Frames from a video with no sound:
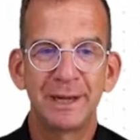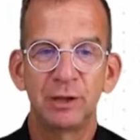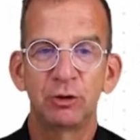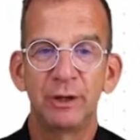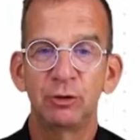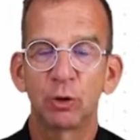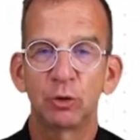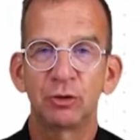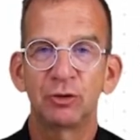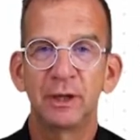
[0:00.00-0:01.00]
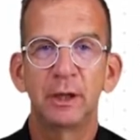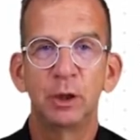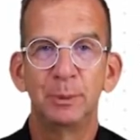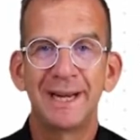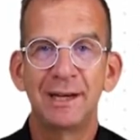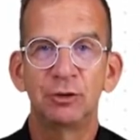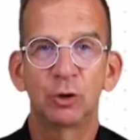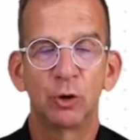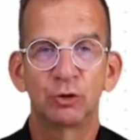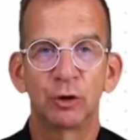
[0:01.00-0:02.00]
to manage resources in a
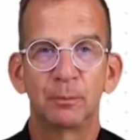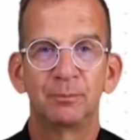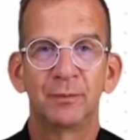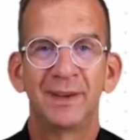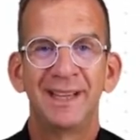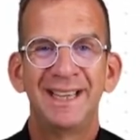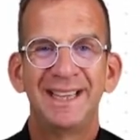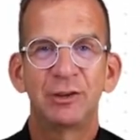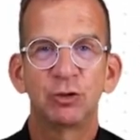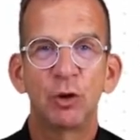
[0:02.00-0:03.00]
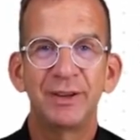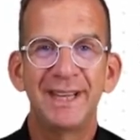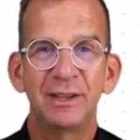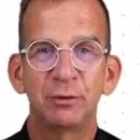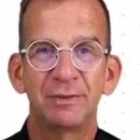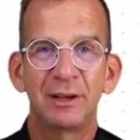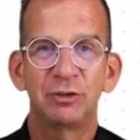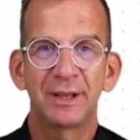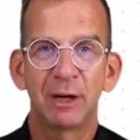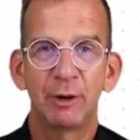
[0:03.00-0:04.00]
Kubernetes cluster. It is not the
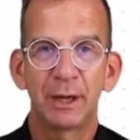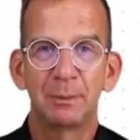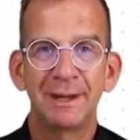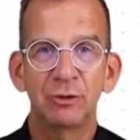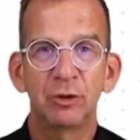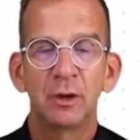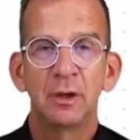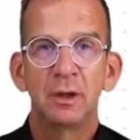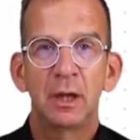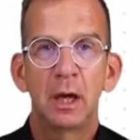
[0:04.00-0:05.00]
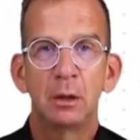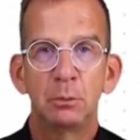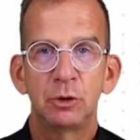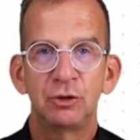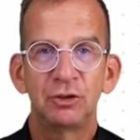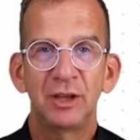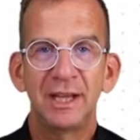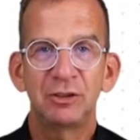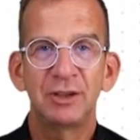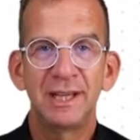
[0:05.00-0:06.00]
interface that I recommend, but
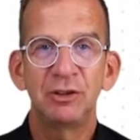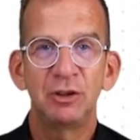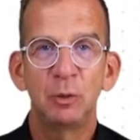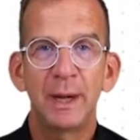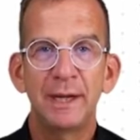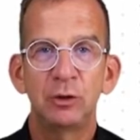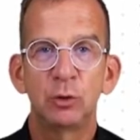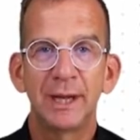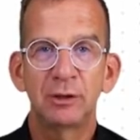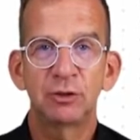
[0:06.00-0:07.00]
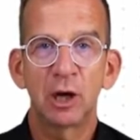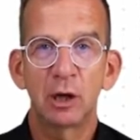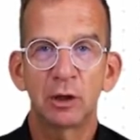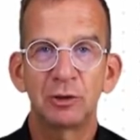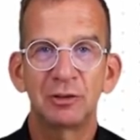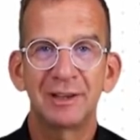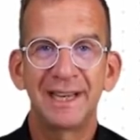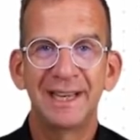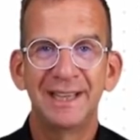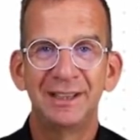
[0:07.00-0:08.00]
it's an easy way to get started
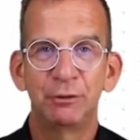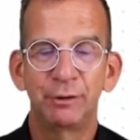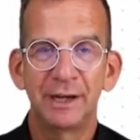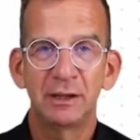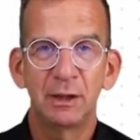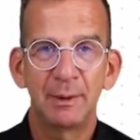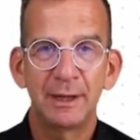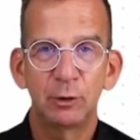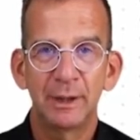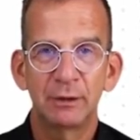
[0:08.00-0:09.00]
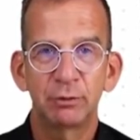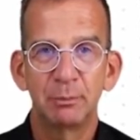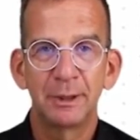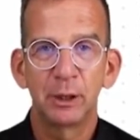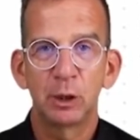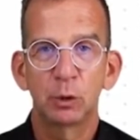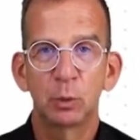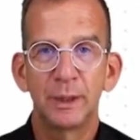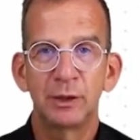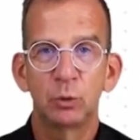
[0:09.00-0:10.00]
and a friendly way to get familiar
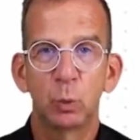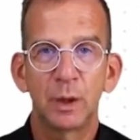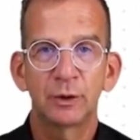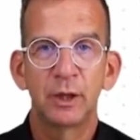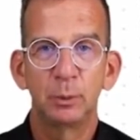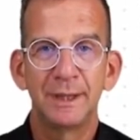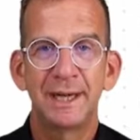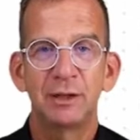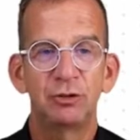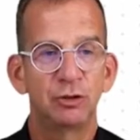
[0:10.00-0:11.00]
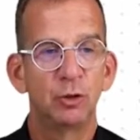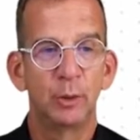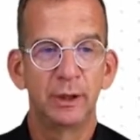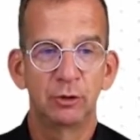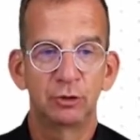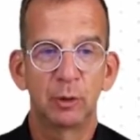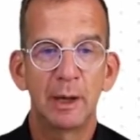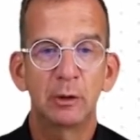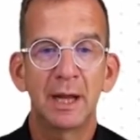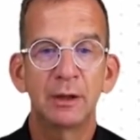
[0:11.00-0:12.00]
with what Kubernetes is doing. So
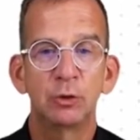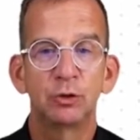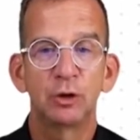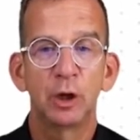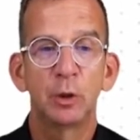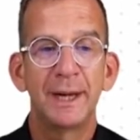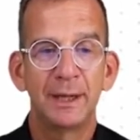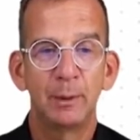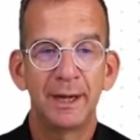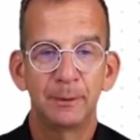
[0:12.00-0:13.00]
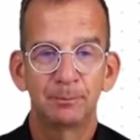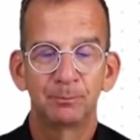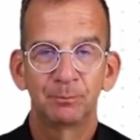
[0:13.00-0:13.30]
I'd like to show you anyway.